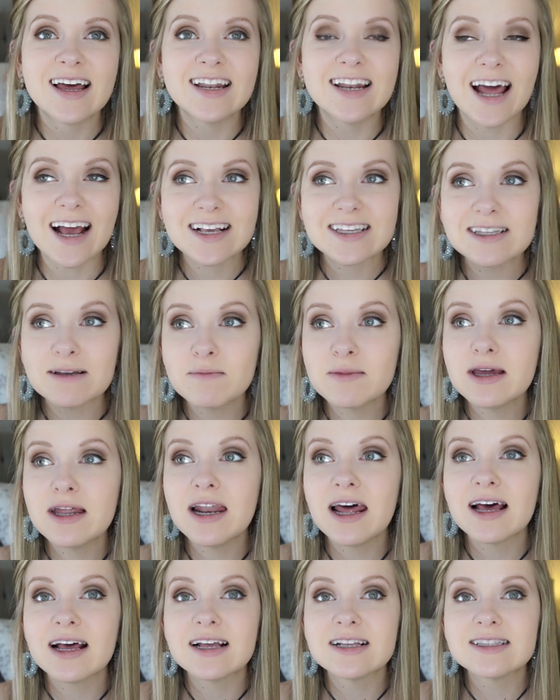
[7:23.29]
Next, I'm
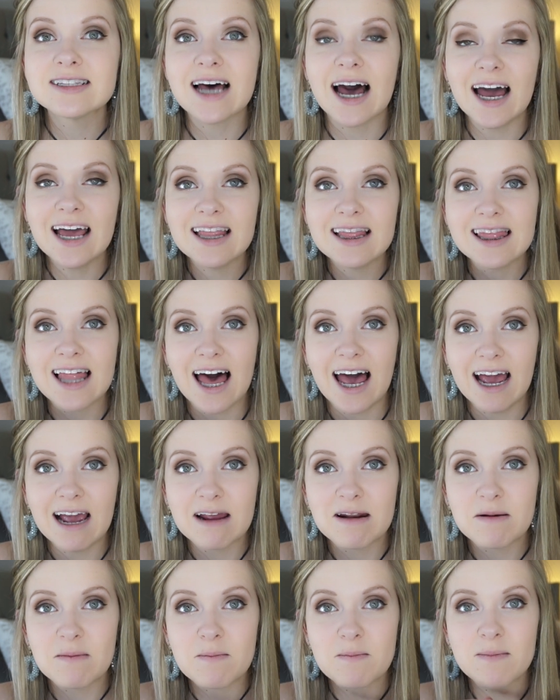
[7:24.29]
gonna tight
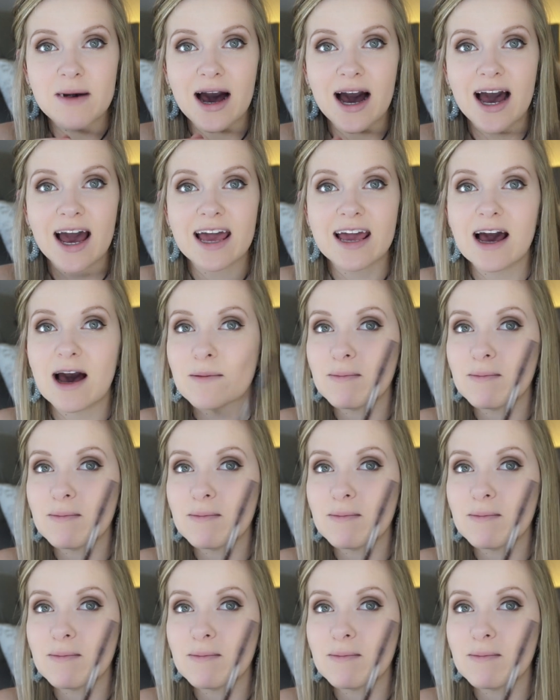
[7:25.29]
line my